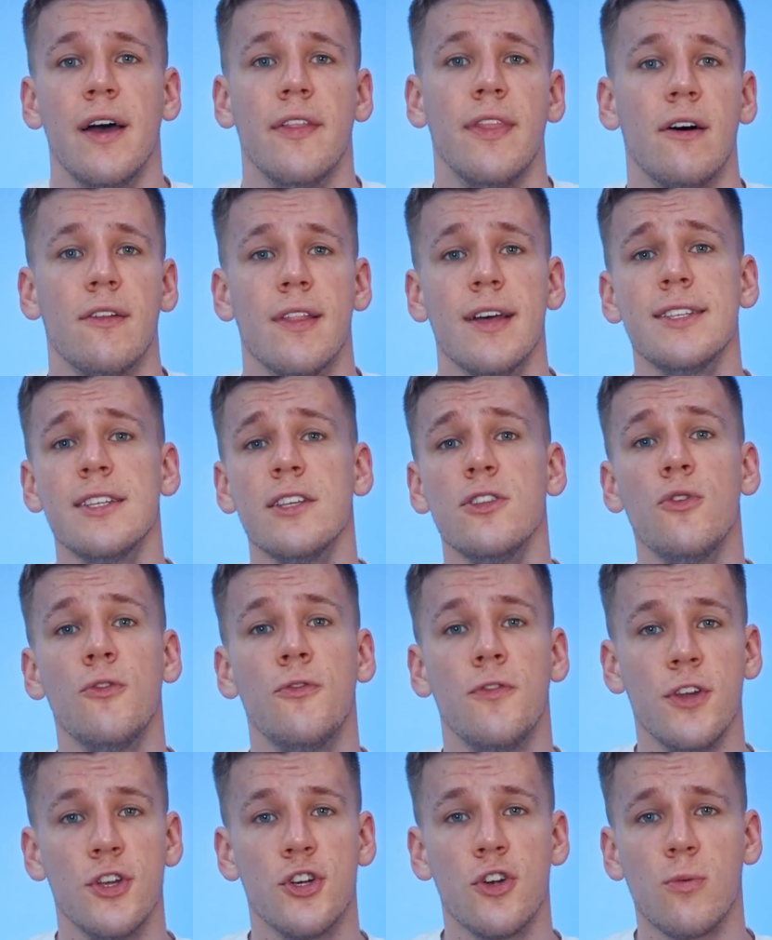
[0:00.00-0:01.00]
Now that's a new
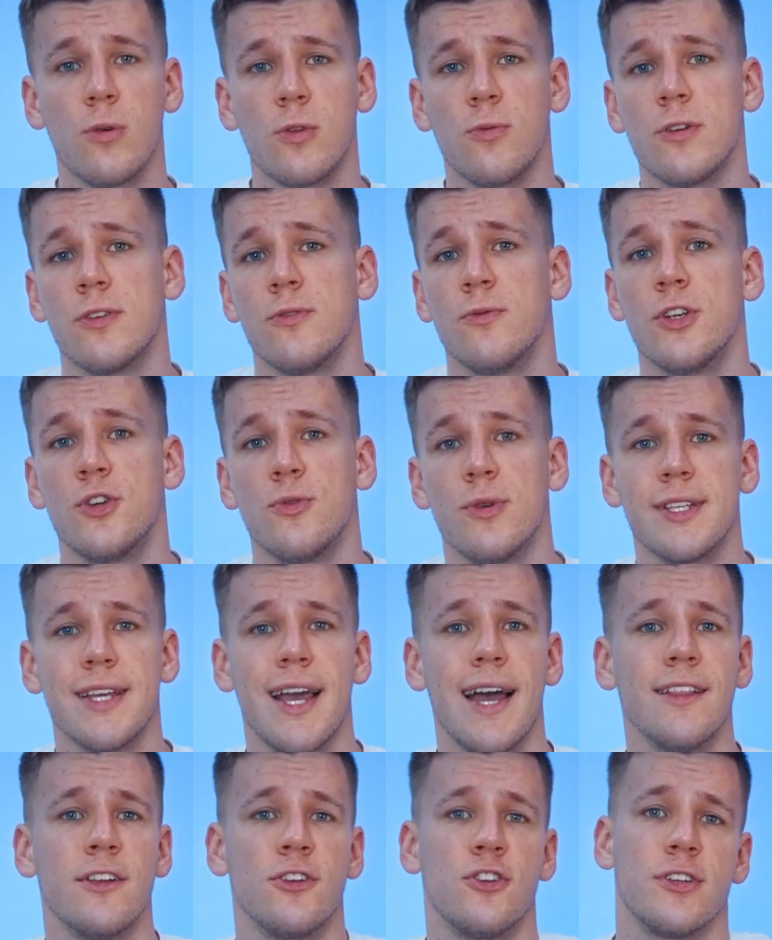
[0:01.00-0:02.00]
feature which was
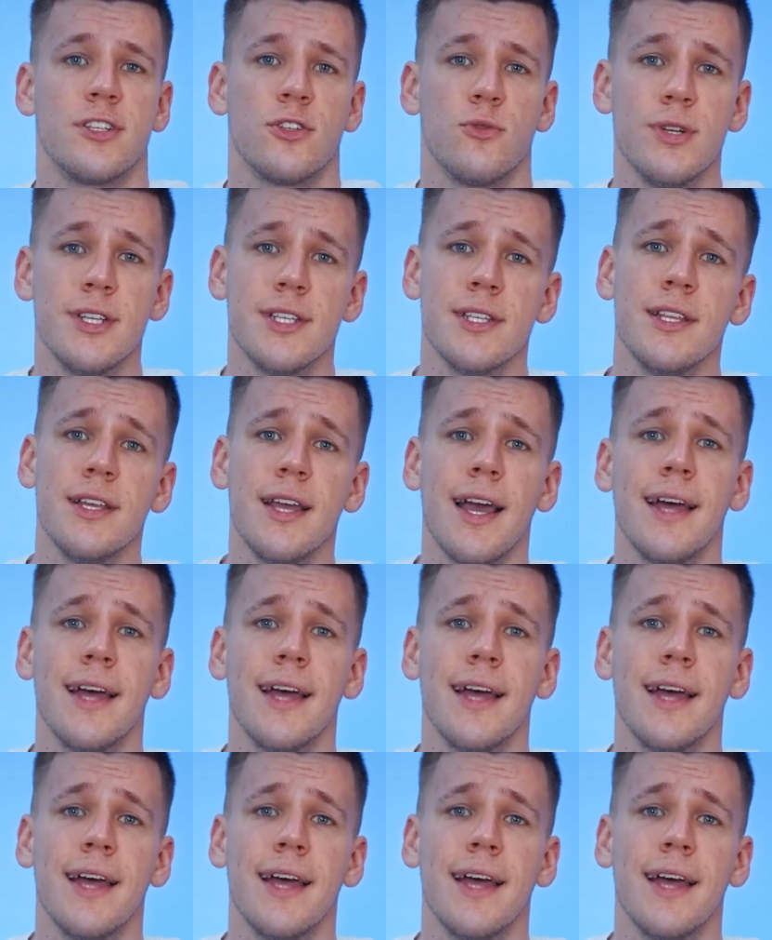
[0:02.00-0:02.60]
added just recently,